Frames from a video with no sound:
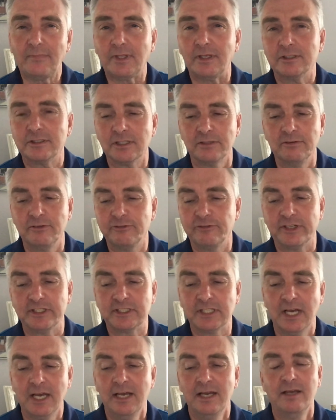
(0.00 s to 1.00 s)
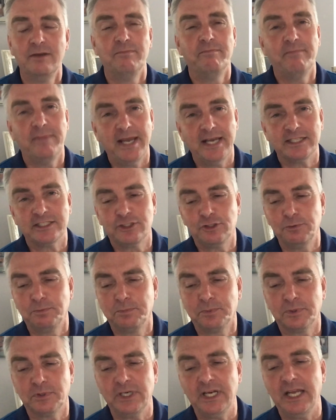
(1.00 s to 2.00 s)
Some of us met to
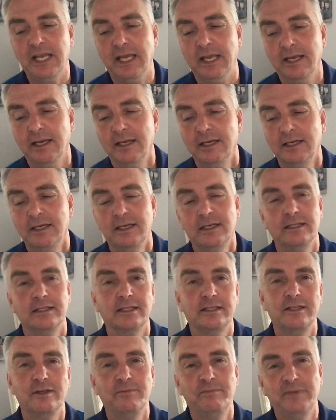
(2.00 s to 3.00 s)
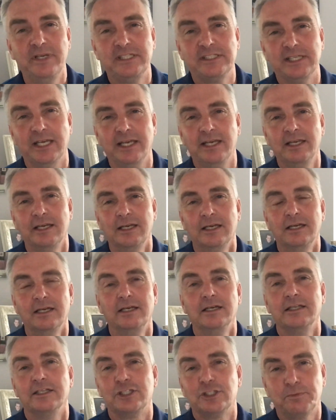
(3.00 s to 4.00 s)
pray that the meeting,
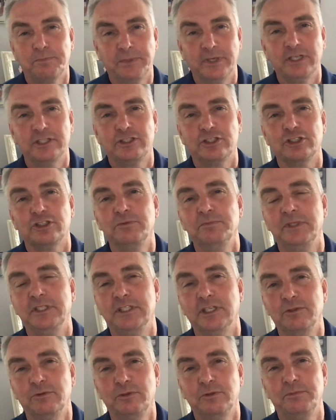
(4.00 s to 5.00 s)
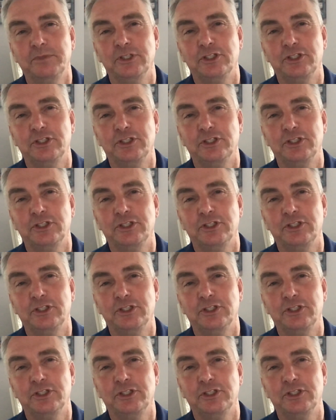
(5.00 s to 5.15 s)
the spiritualist meeting, would be